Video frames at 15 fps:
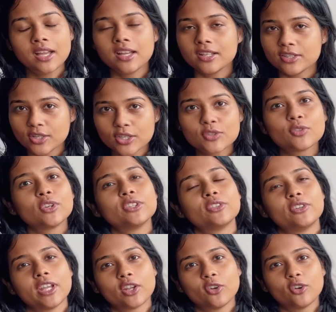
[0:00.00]
Just for the
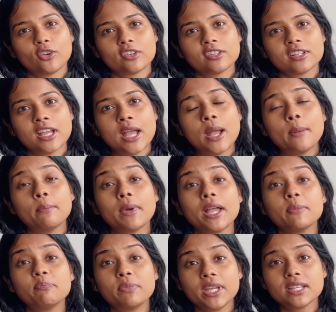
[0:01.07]
record, my
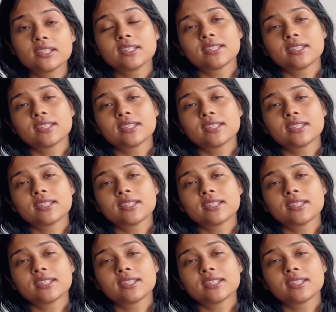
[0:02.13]
PACES